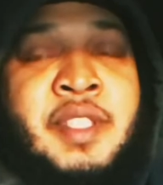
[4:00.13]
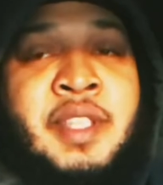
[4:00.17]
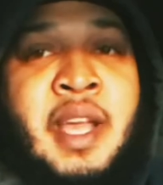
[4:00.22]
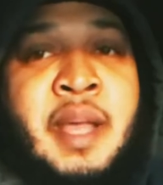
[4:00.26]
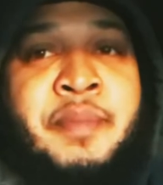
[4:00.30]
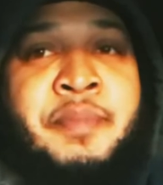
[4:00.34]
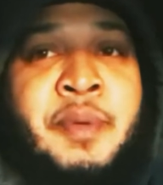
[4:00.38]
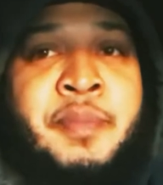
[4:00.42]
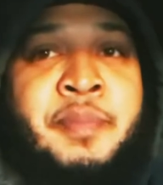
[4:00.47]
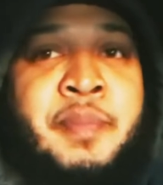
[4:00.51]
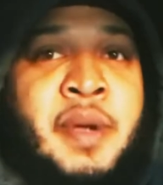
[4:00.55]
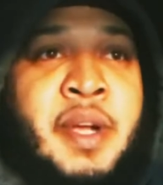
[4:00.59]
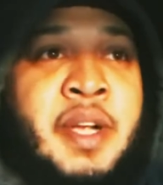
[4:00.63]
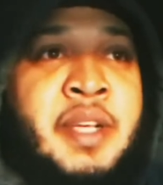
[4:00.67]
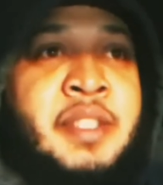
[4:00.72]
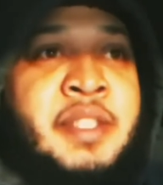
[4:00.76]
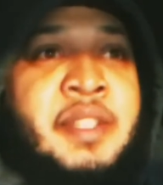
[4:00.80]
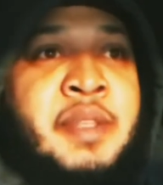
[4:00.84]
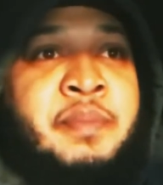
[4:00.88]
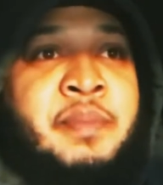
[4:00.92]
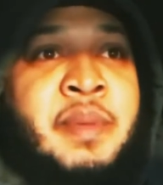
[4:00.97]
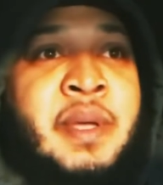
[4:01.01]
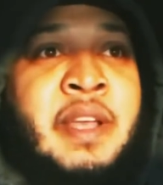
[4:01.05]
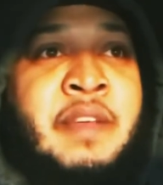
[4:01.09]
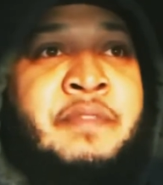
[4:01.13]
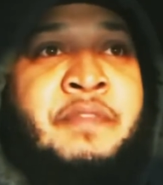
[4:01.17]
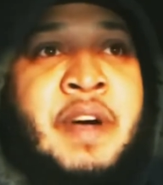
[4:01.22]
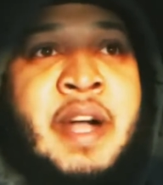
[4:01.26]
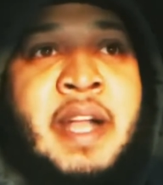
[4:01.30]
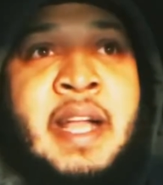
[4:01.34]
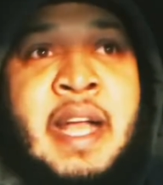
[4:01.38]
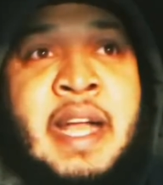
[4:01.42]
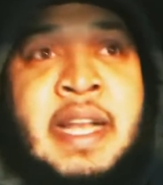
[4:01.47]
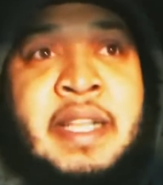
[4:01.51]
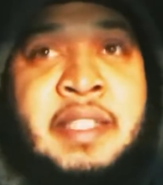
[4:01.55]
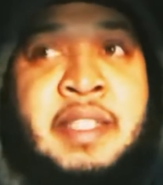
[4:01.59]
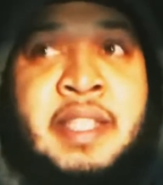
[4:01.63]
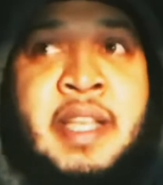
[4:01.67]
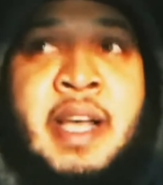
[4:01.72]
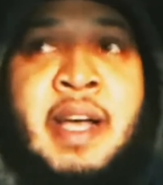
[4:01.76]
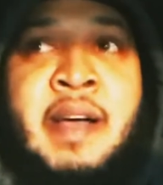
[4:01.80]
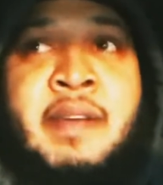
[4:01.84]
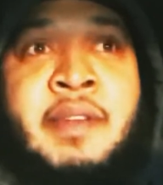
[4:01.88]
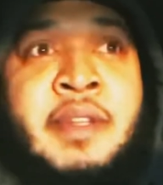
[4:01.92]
type of person, but if I got time